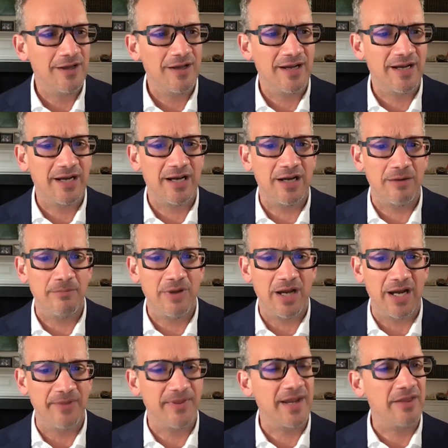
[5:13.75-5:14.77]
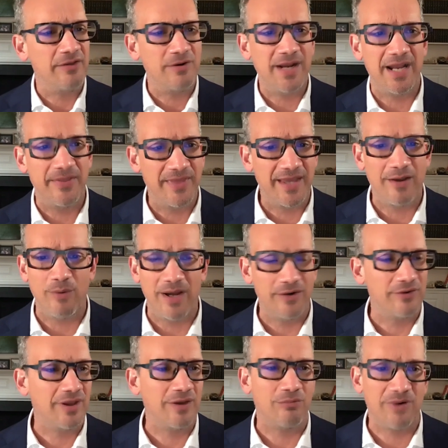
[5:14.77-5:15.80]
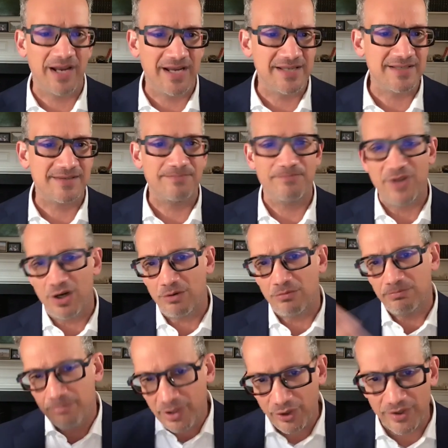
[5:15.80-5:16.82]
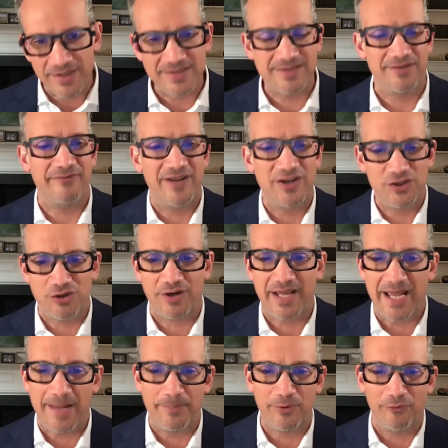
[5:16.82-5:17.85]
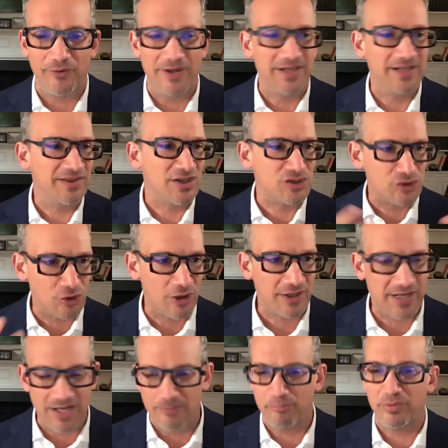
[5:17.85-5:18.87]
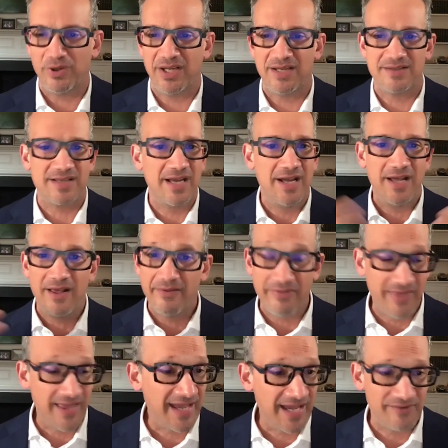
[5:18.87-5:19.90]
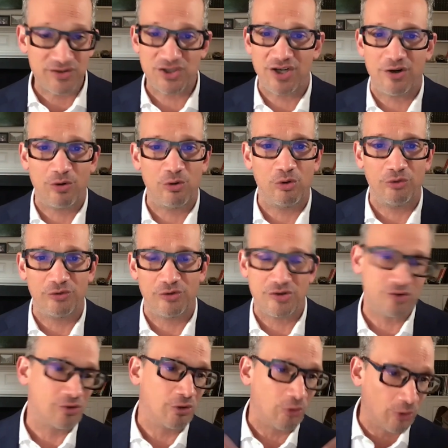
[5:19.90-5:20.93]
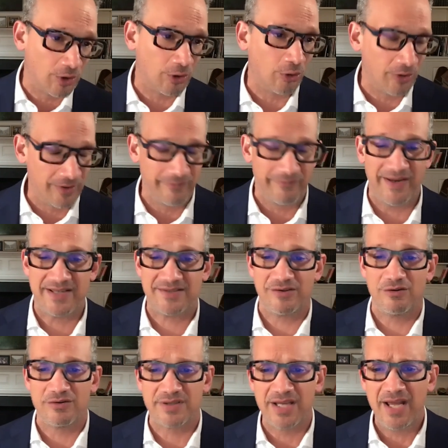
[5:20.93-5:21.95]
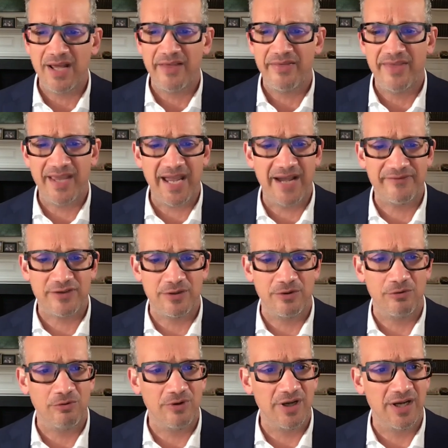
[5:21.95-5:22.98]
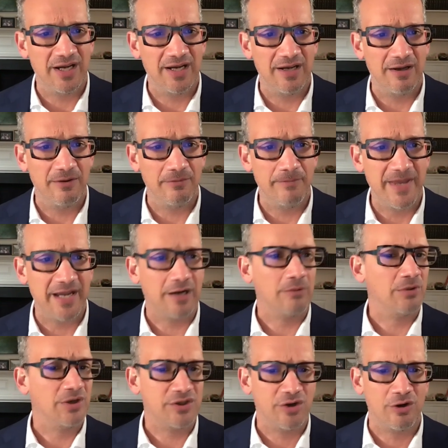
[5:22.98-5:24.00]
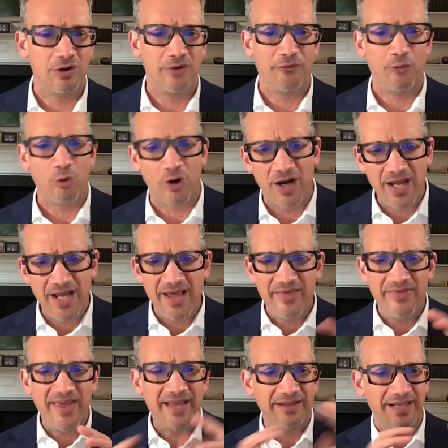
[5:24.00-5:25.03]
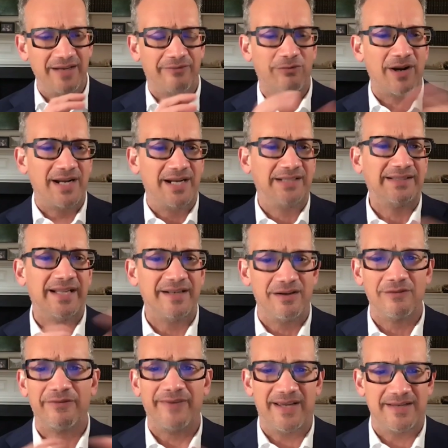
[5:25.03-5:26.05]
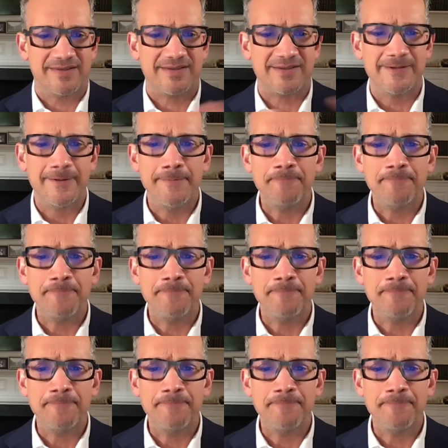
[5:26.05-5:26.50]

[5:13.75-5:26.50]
On the other hand, they go out and they raise, you know, billions in venture capital funding. They start companies. They have shareholders or investors they have to make a return for. They live right at that interface.